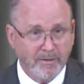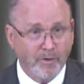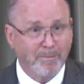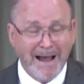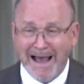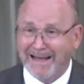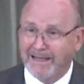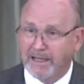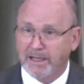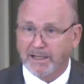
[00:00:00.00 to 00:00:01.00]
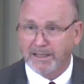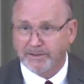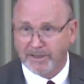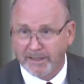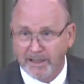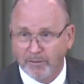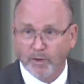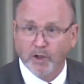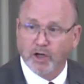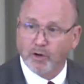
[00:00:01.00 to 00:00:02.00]
reminding us that when
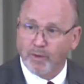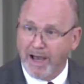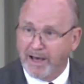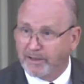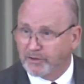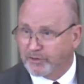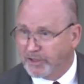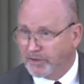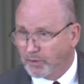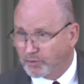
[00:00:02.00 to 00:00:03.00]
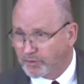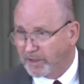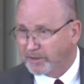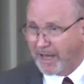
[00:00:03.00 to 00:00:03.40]
we look around and see those things